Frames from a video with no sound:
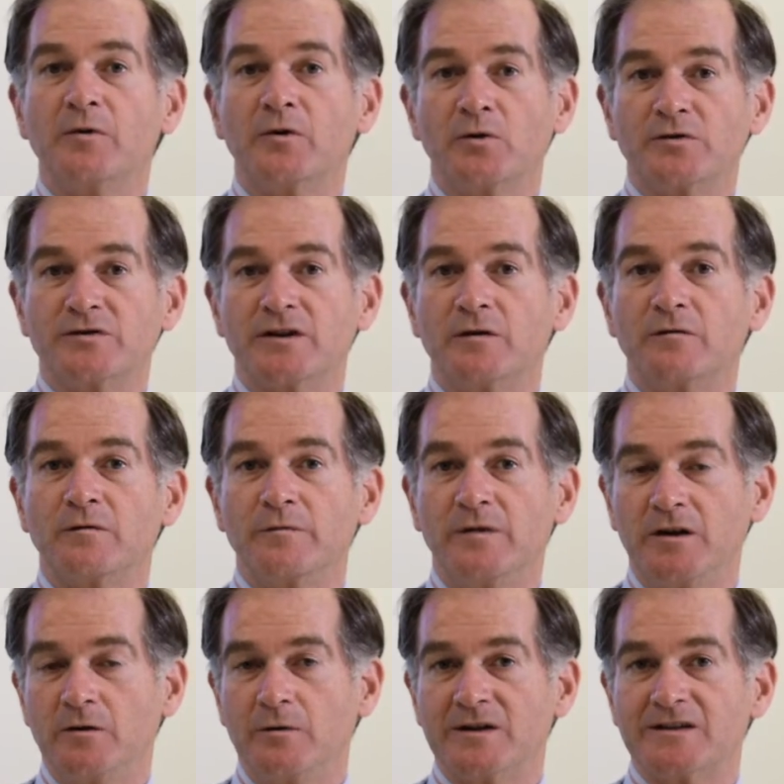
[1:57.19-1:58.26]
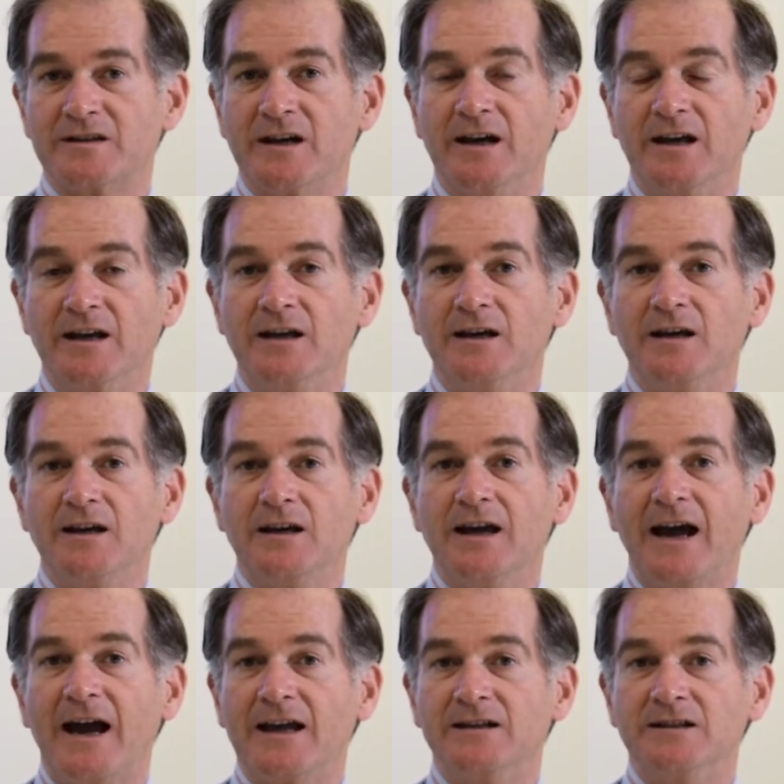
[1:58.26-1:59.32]
but also from the USA
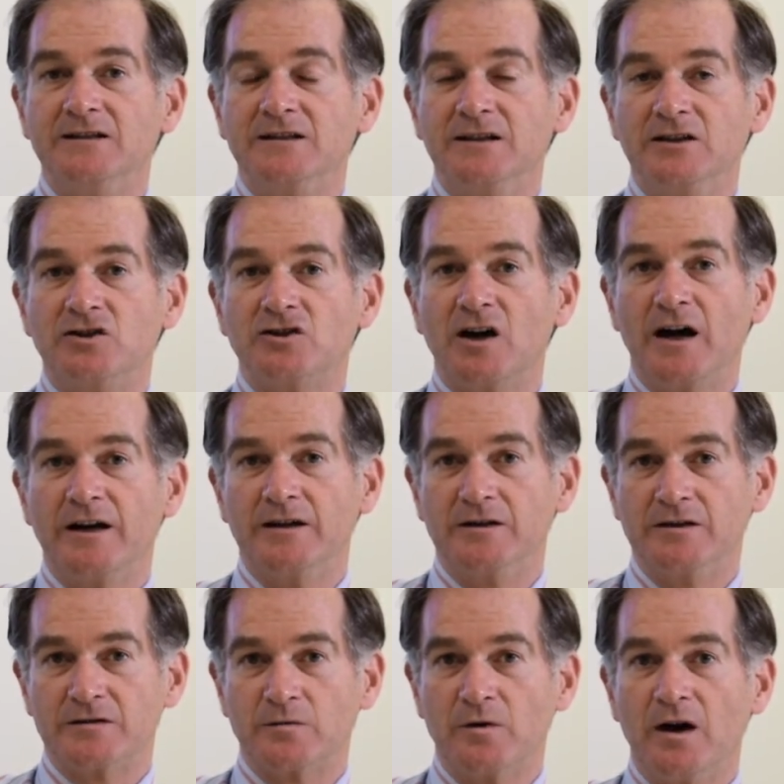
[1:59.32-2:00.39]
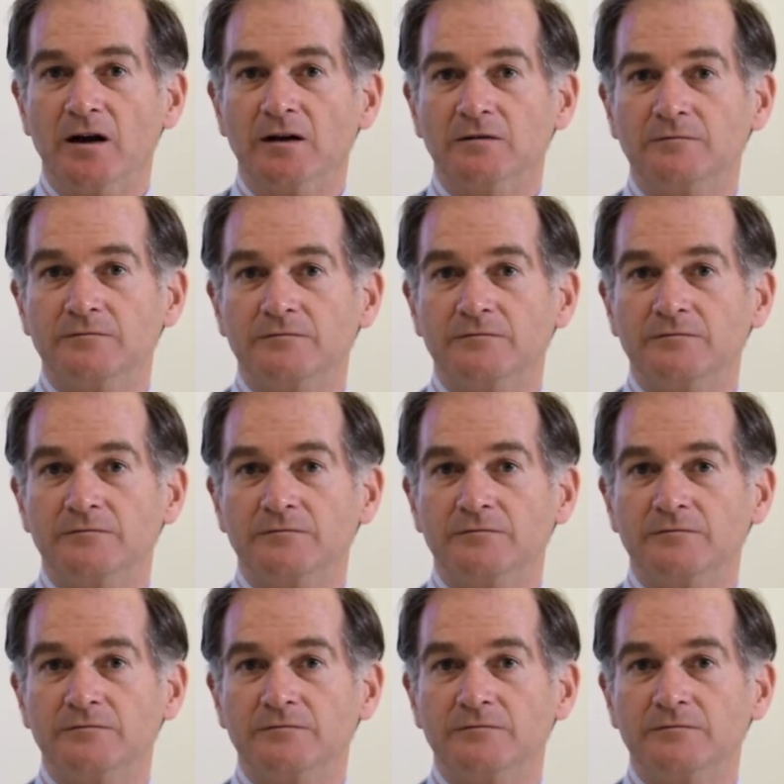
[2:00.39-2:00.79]
and indeed China as well.